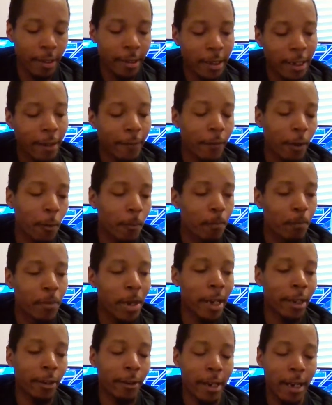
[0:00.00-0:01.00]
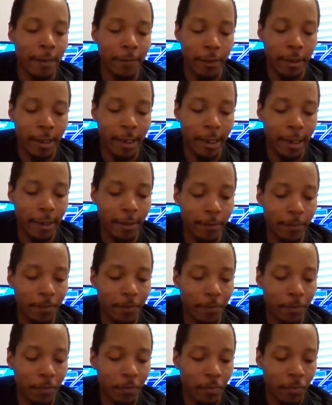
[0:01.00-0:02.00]
then I felt better after that.
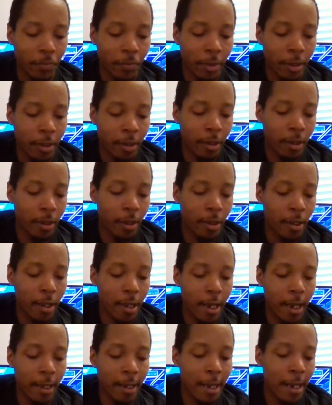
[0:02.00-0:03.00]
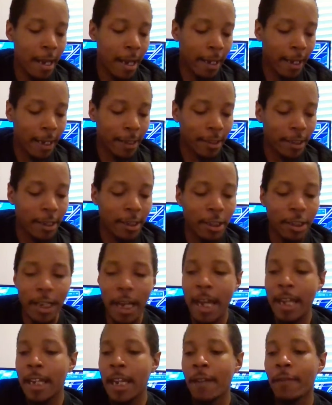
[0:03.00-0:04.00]
And I guess I
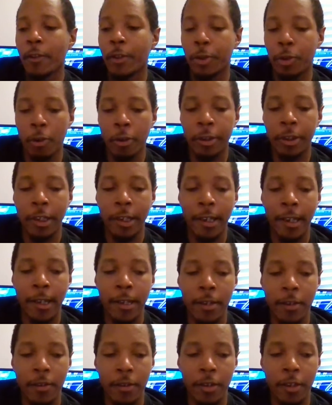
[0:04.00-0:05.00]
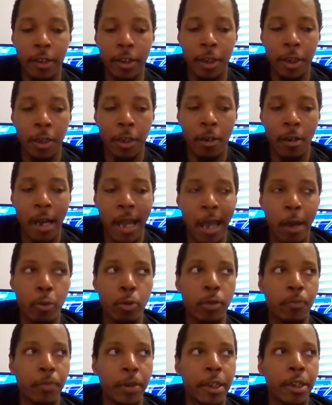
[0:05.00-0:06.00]
never thought that, I
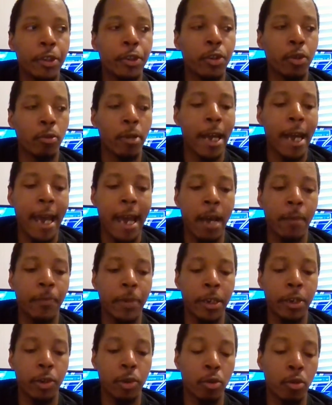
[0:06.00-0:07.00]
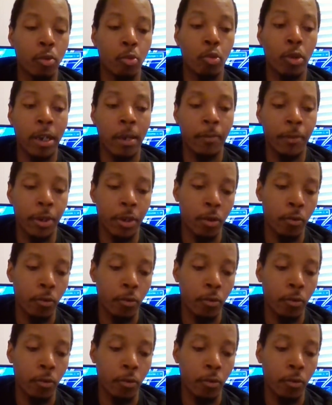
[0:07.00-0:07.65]
would be so happy doing what I'm